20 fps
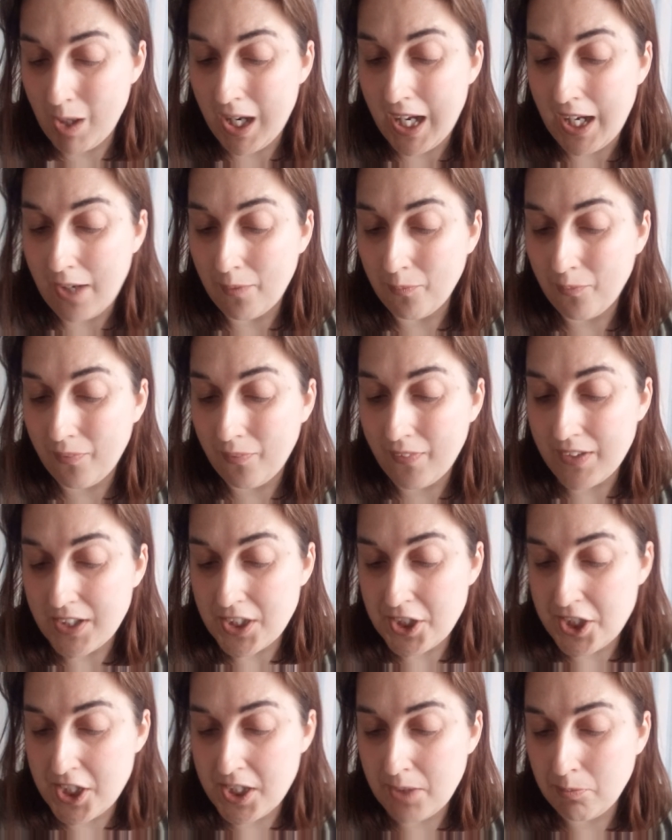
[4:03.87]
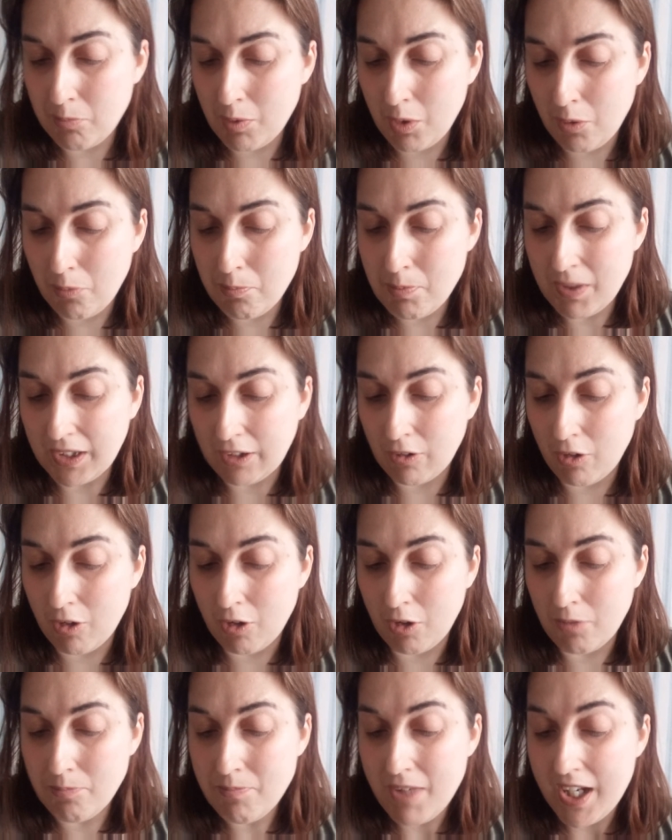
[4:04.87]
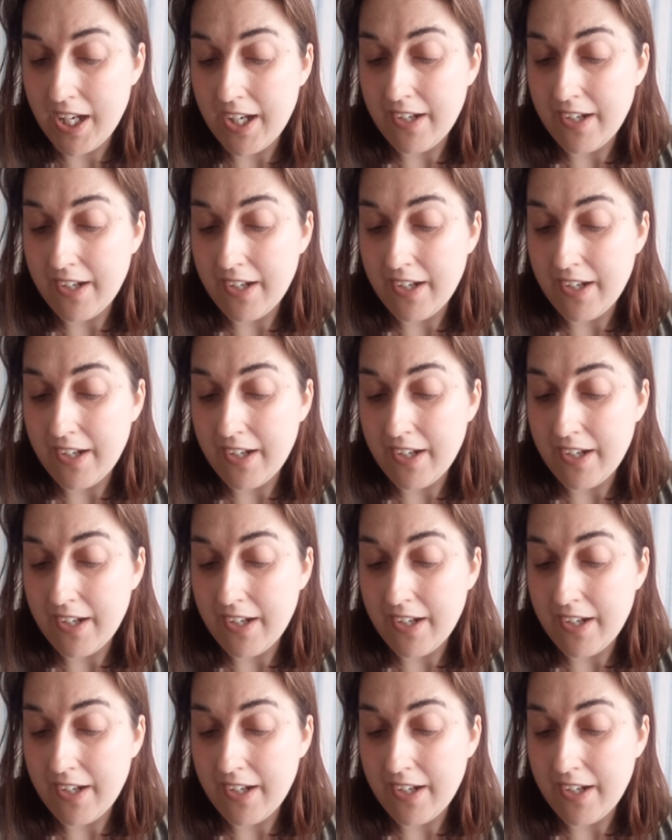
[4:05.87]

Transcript: Wow, the ship will become